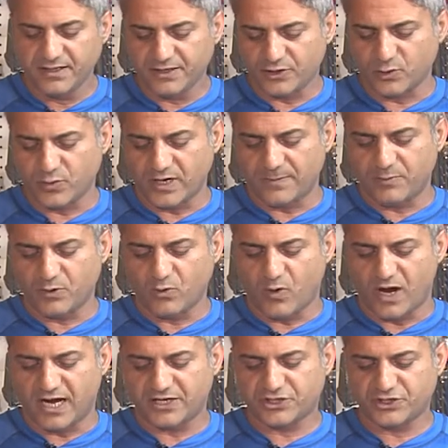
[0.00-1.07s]
the rubber
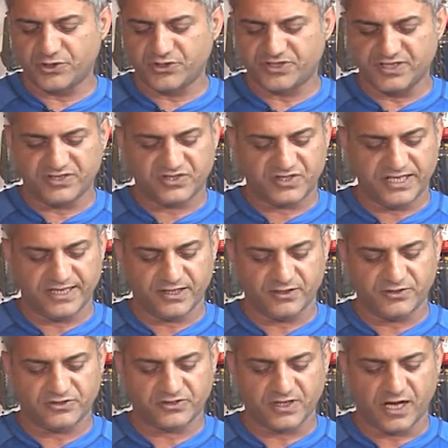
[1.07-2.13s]
washers and
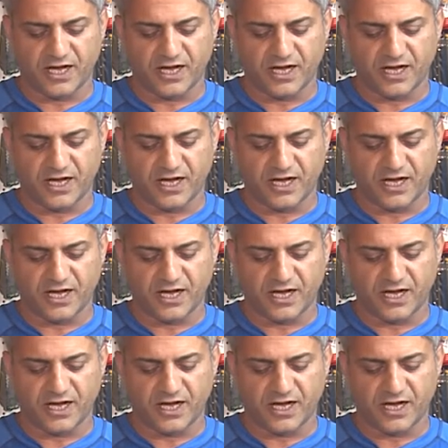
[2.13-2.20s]
seals